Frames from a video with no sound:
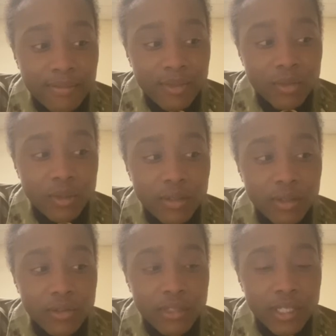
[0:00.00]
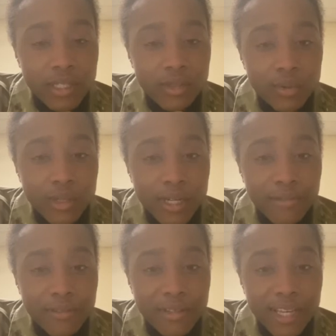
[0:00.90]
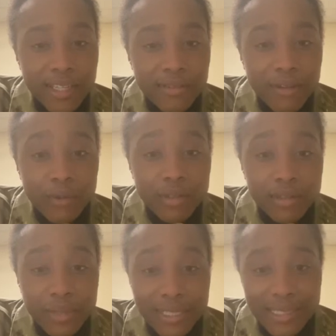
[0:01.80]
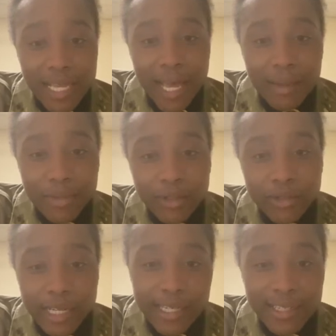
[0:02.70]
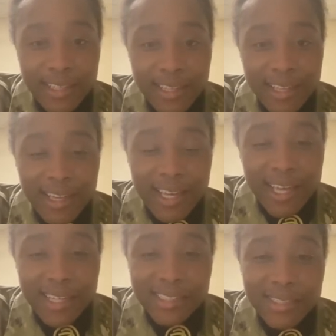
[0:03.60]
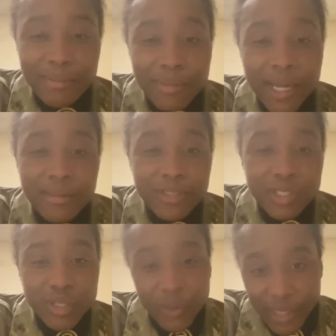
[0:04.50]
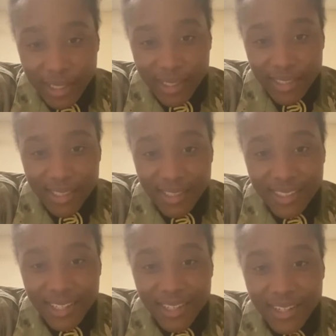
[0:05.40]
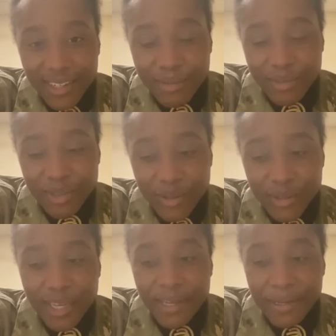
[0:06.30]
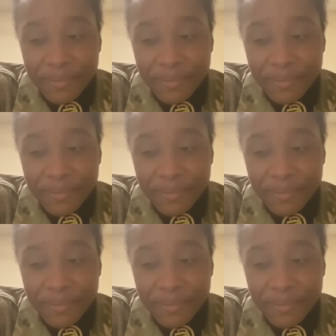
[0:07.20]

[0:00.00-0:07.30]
one of those things where I feel like if I wasn't being timed and graded, I actually might have enjoyed it. So yeah,